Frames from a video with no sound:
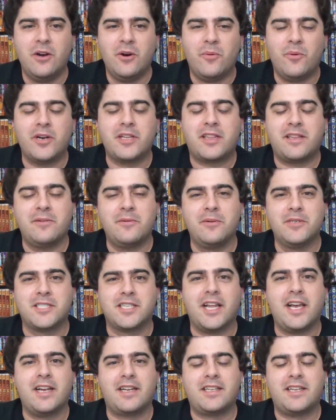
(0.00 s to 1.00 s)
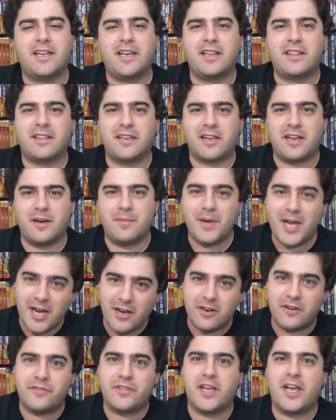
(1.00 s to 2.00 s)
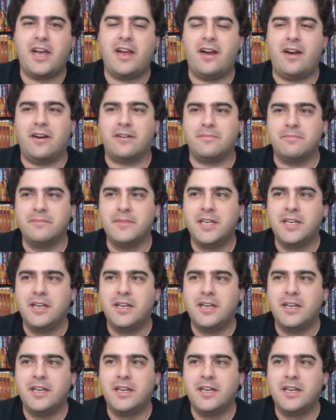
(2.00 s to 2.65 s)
what it was like to get the gum out of the hair.